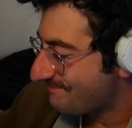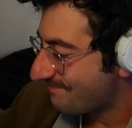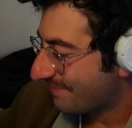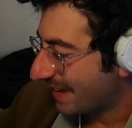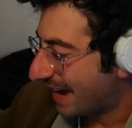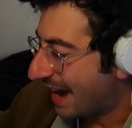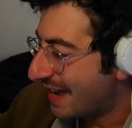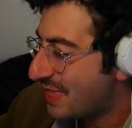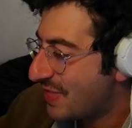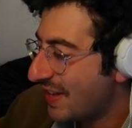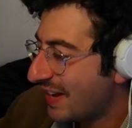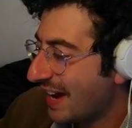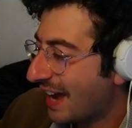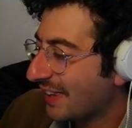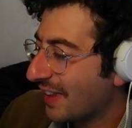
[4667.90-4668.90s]
I
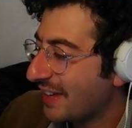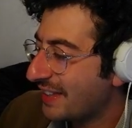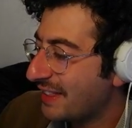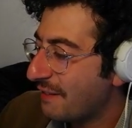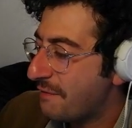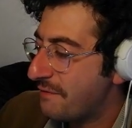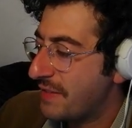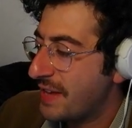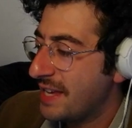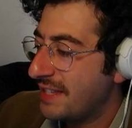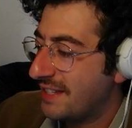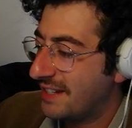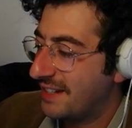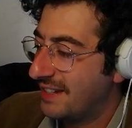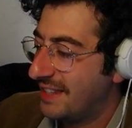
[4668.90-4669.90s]
think I like
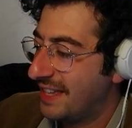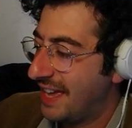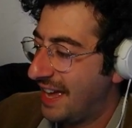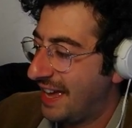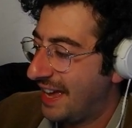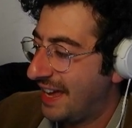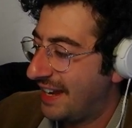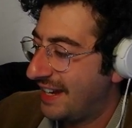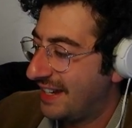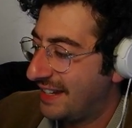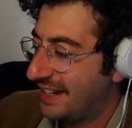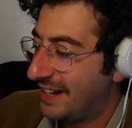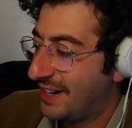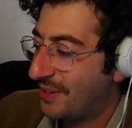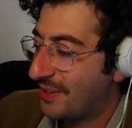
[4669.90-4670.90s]
the head
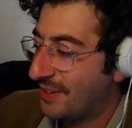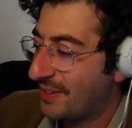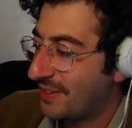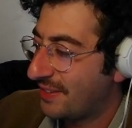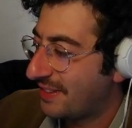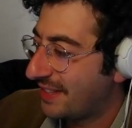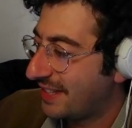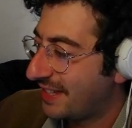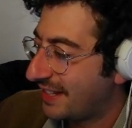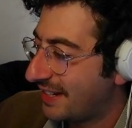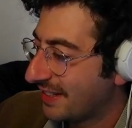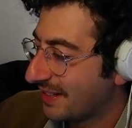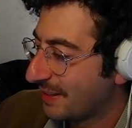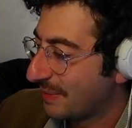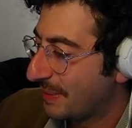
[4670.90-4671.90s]
down thing a
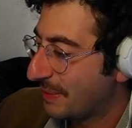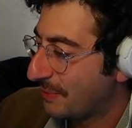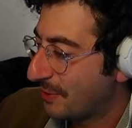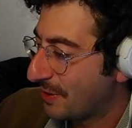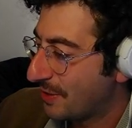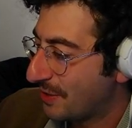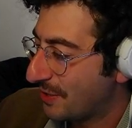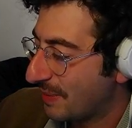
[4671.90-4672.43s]
little bit more. There's something